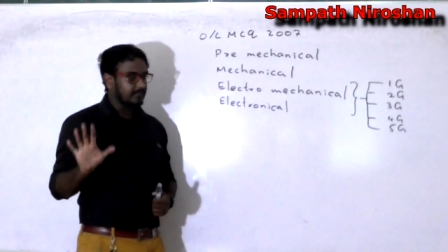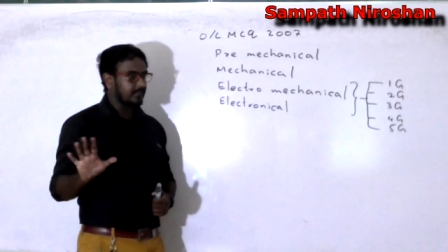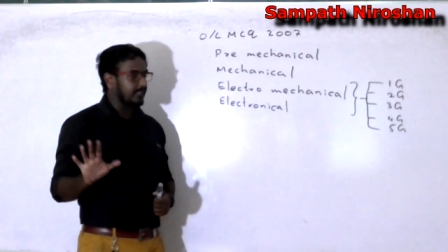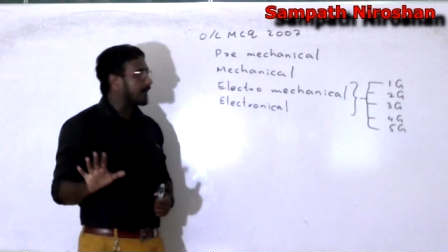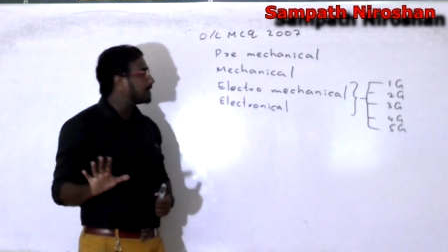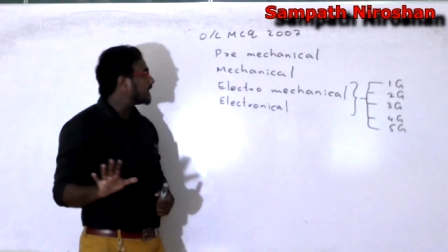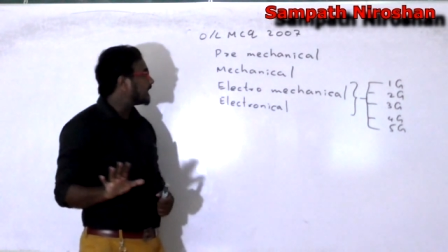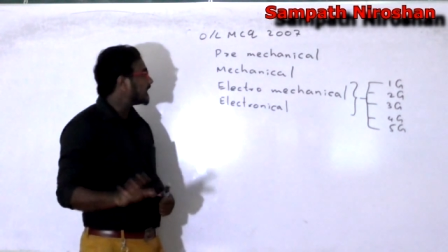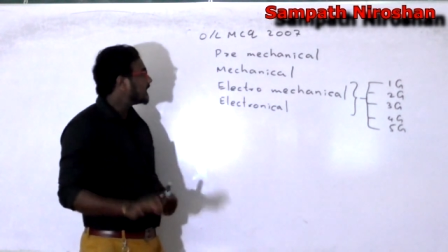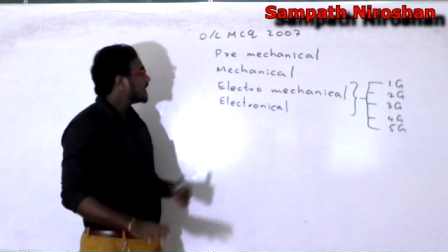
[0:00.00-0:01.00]
First thing
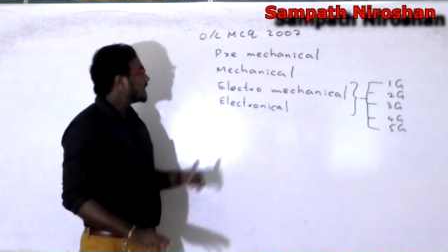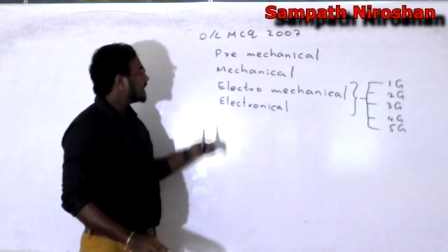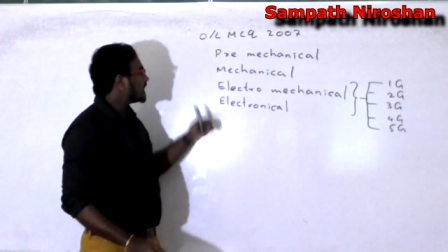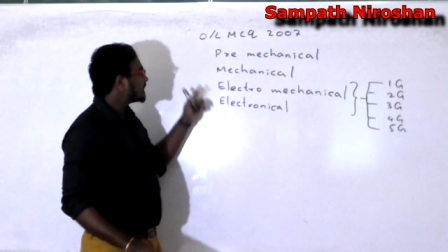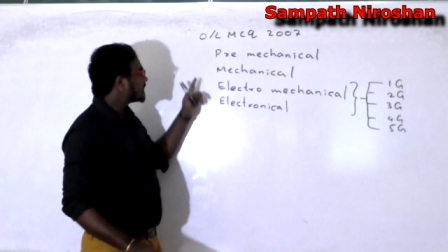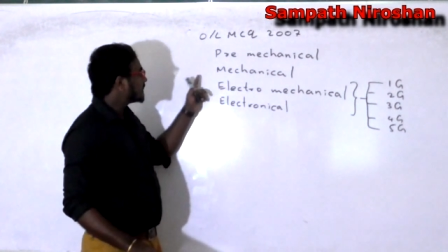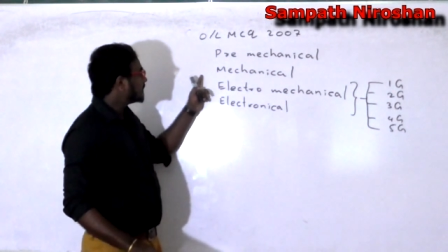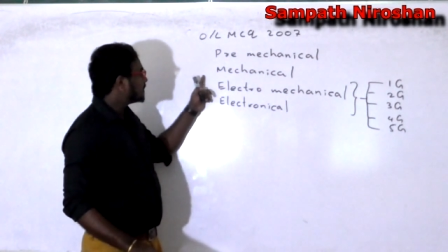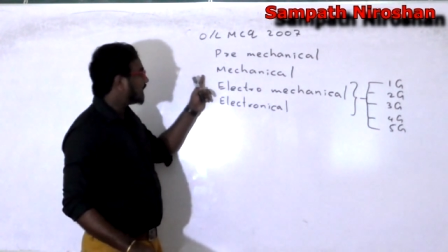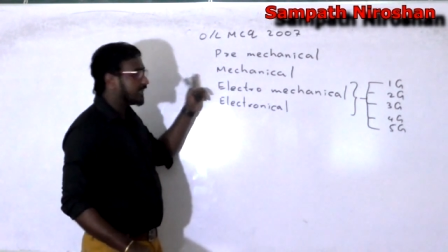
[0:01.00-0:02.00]
happening
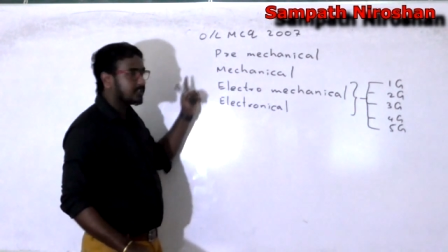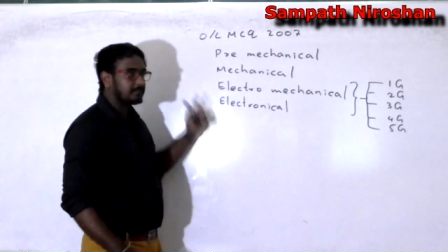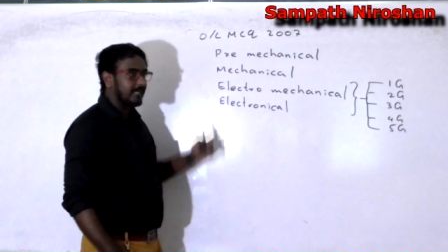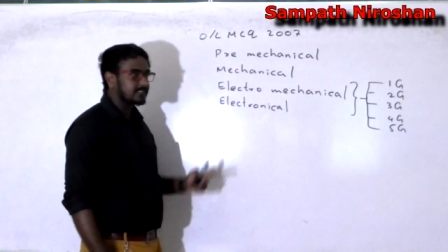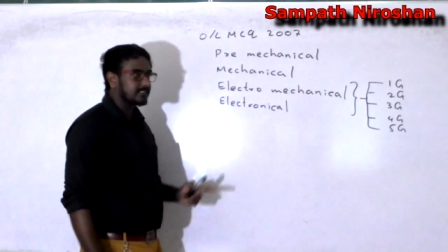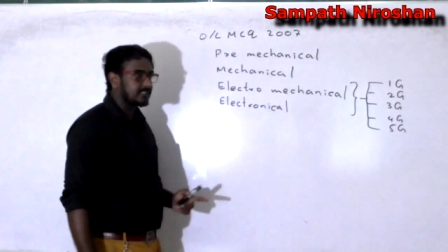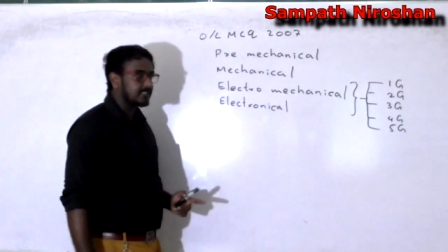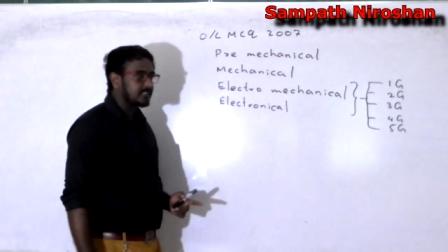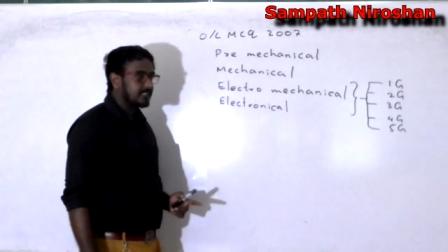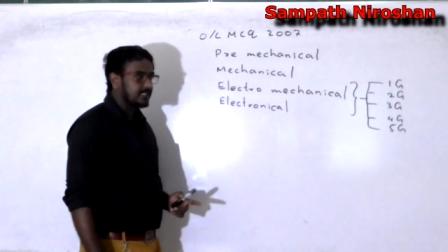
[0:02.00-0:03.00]
is Blaise
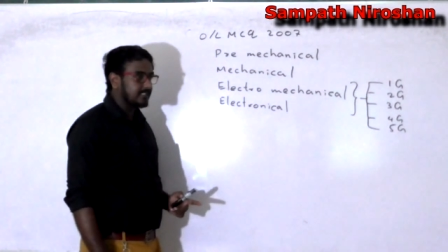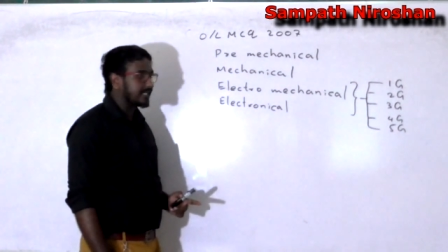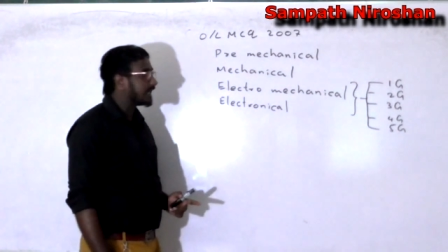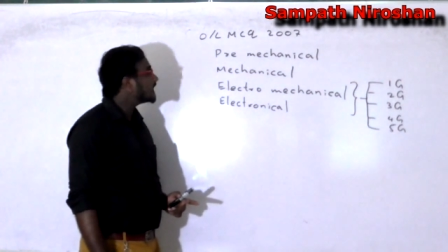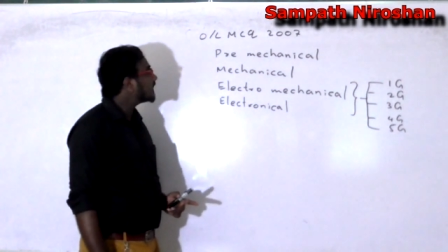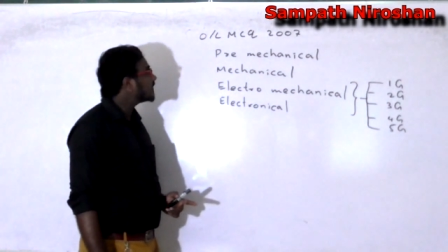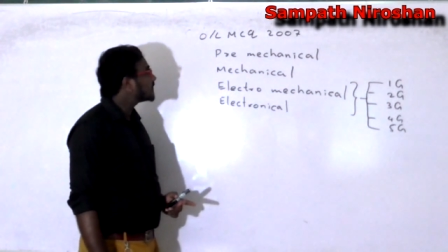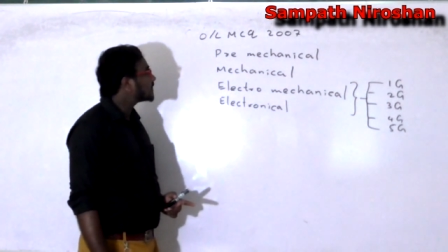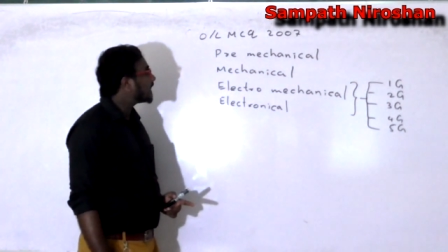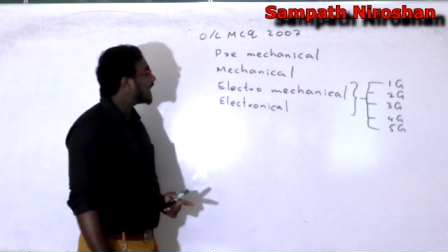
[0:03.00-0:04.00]
Pascal is
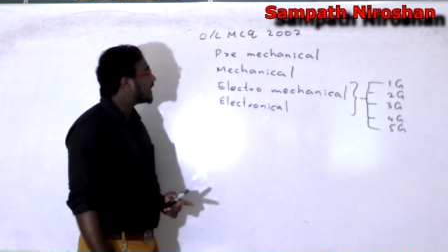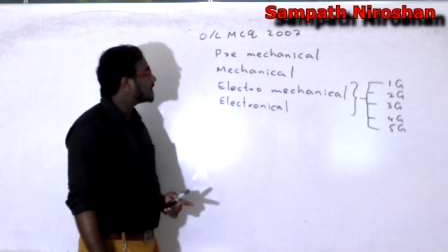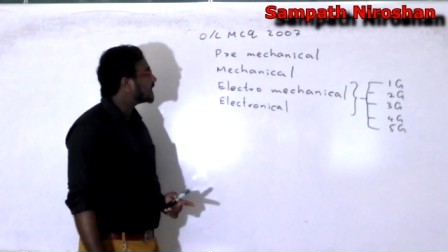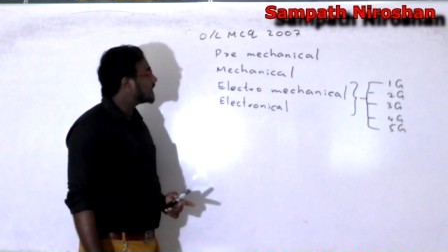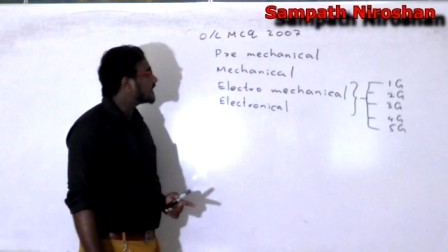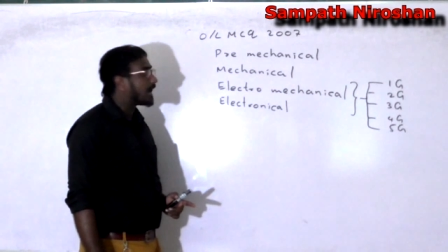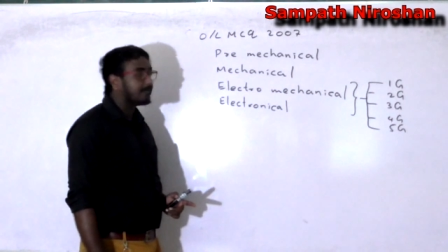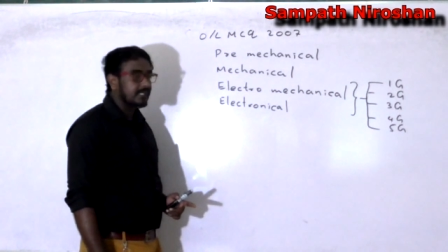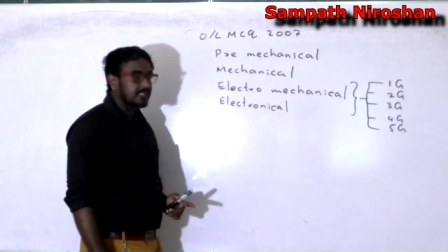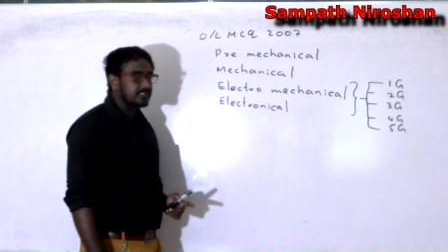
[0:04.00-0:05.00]
getting inspired with
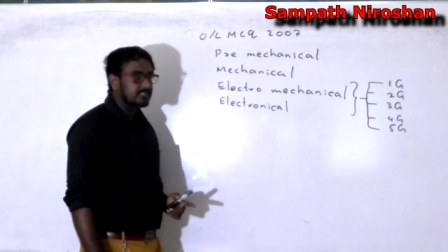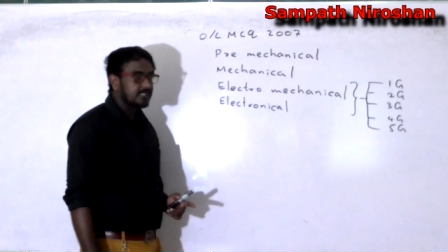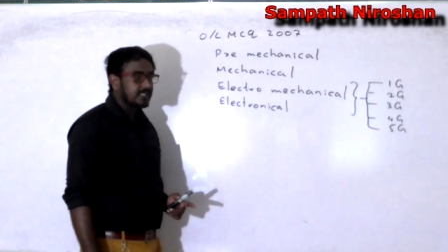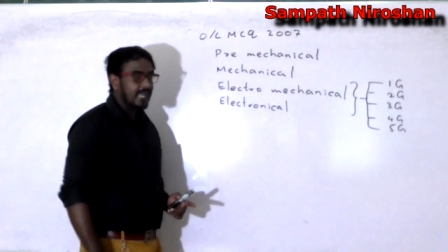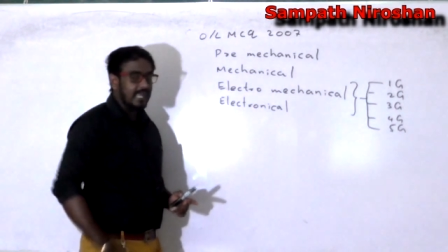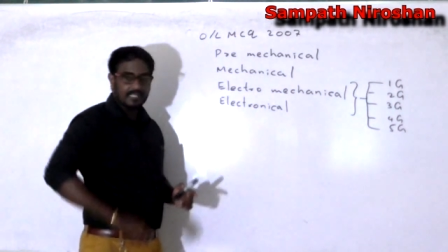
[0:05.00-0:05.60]
the abacus,